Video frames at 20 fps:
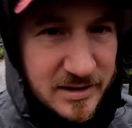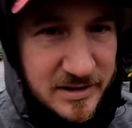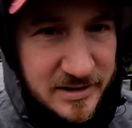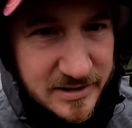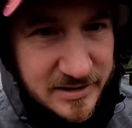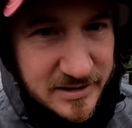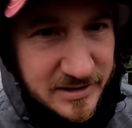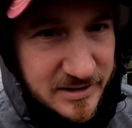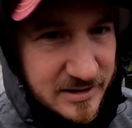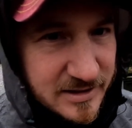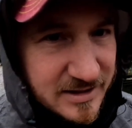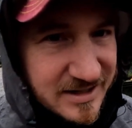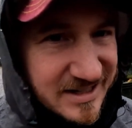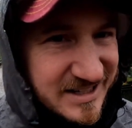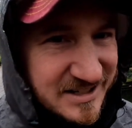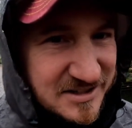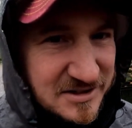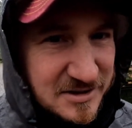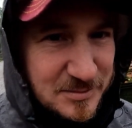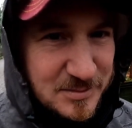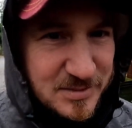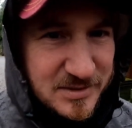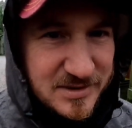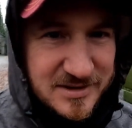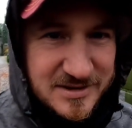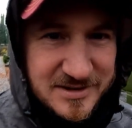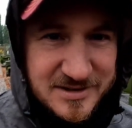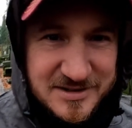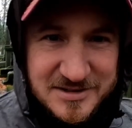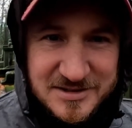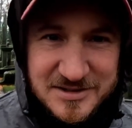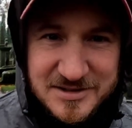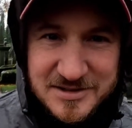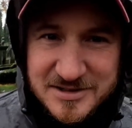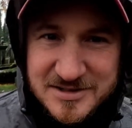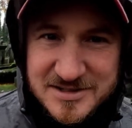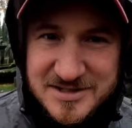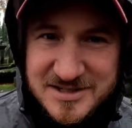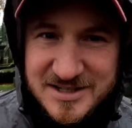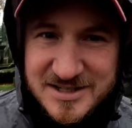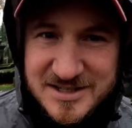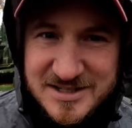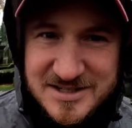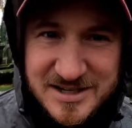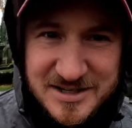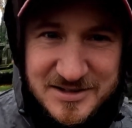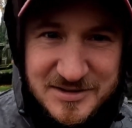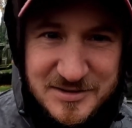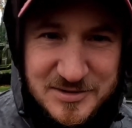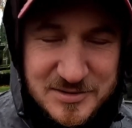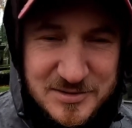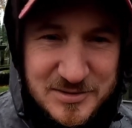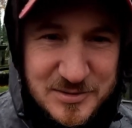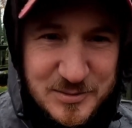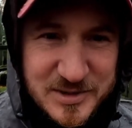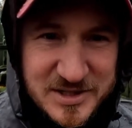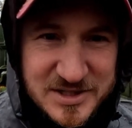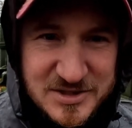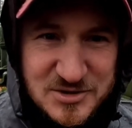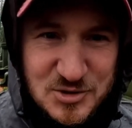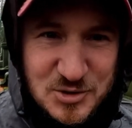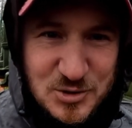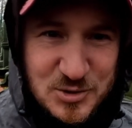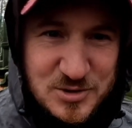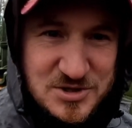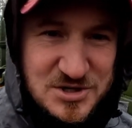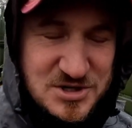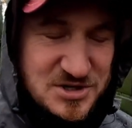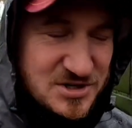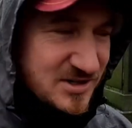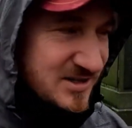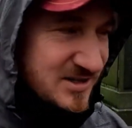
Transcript: He uh, lit up the city center with his torch.